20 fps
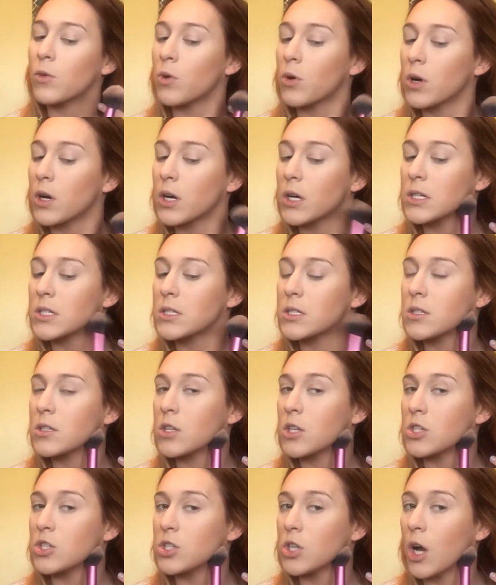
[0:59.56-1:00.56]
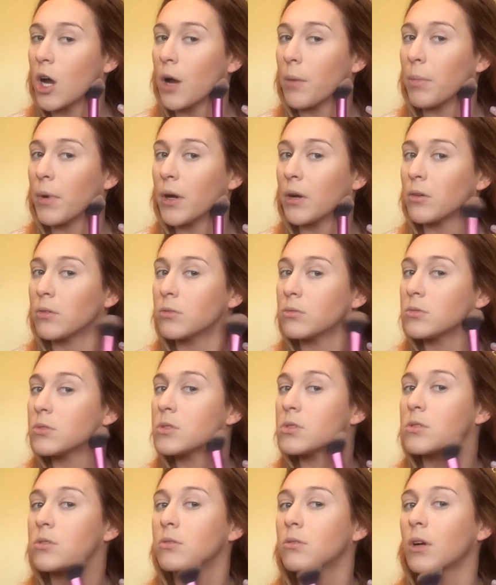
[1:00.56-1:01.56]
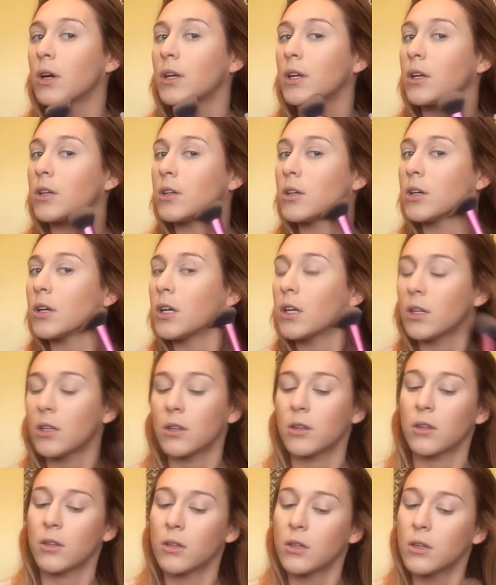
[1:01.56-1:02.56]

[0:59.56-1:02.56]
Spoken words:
course, the jawbones right underneath.